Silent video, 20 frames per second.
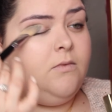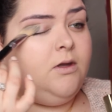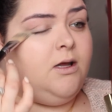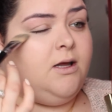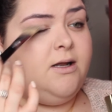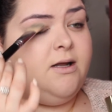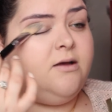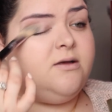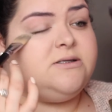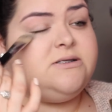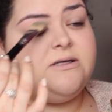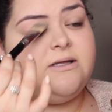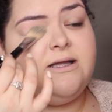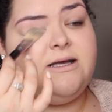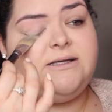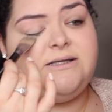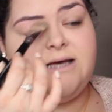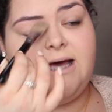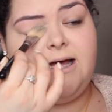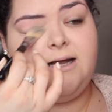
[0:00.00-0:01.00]
And I also
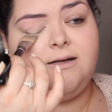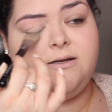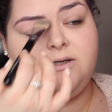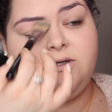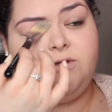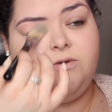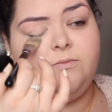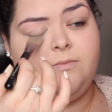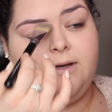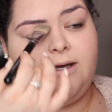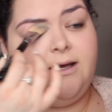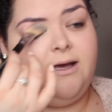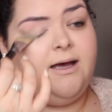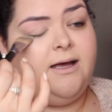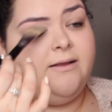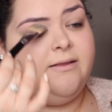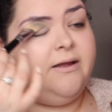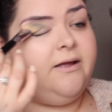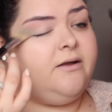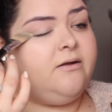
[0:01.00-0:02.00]
like to add it to my
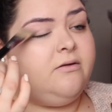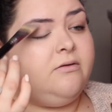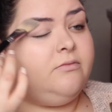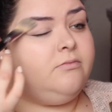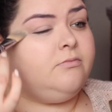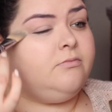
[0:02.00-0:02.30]
eyelid.